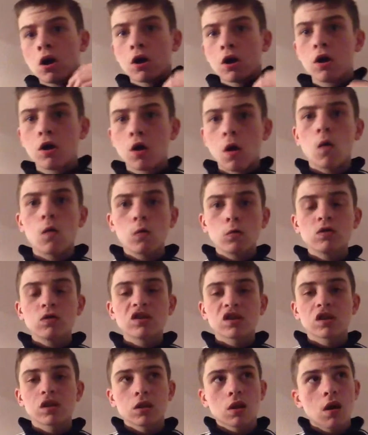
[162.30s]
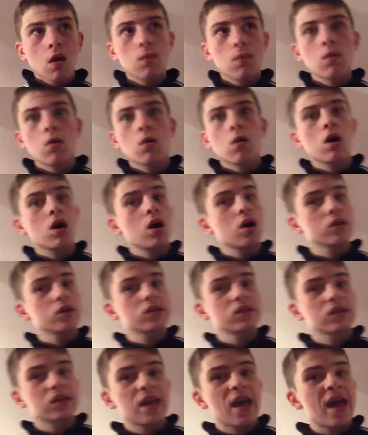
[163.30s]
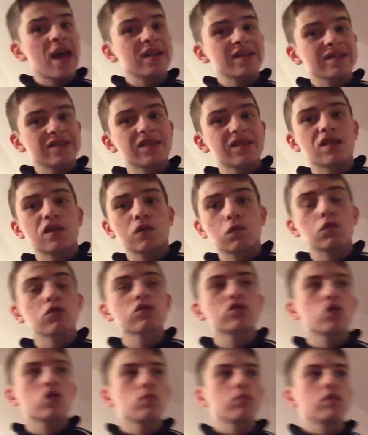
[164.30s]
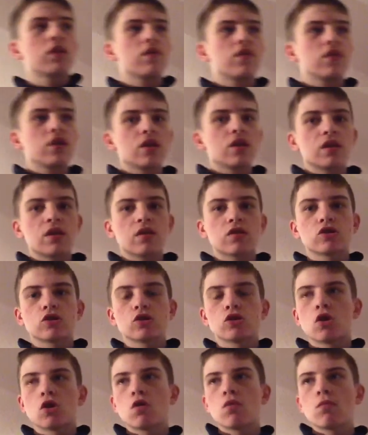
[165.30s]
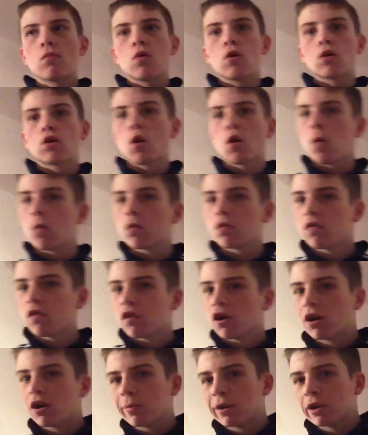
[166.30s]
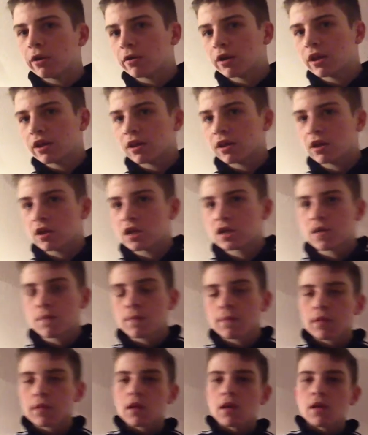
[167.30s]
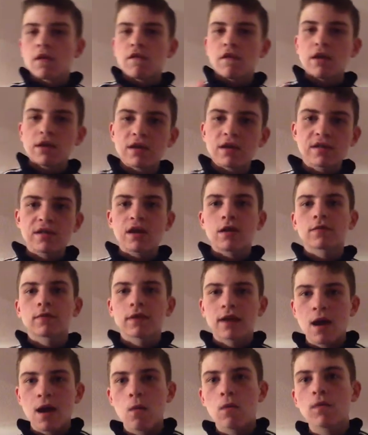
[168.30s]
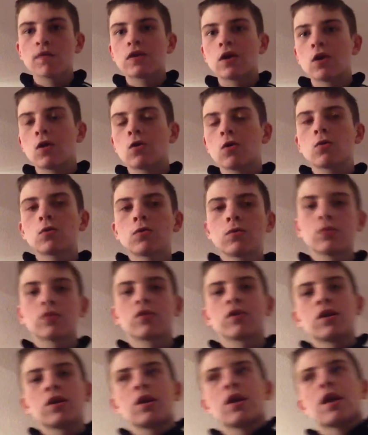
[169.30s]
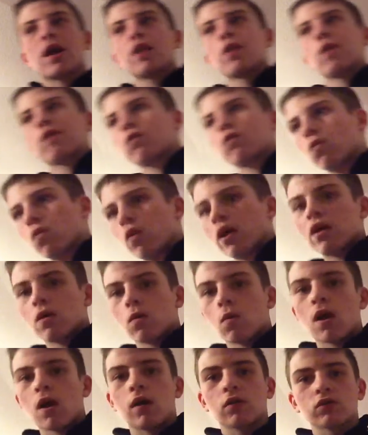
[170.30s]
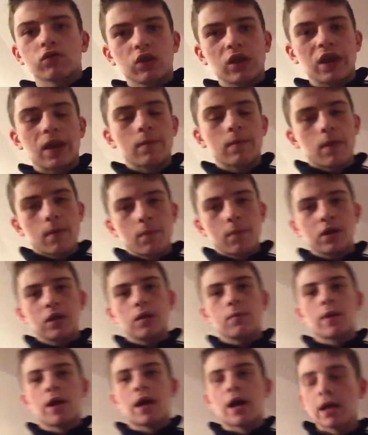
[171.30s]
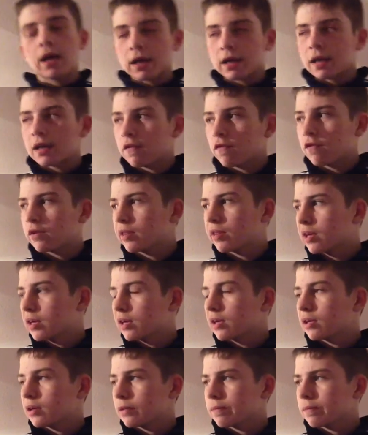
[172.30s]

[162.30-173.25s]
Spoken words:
Gold is a lot more harder to get than it was in Oblivion. There is no more gold farming or anything, because vendors now run out of gold, and you have to wait a while till they get their money back and everything.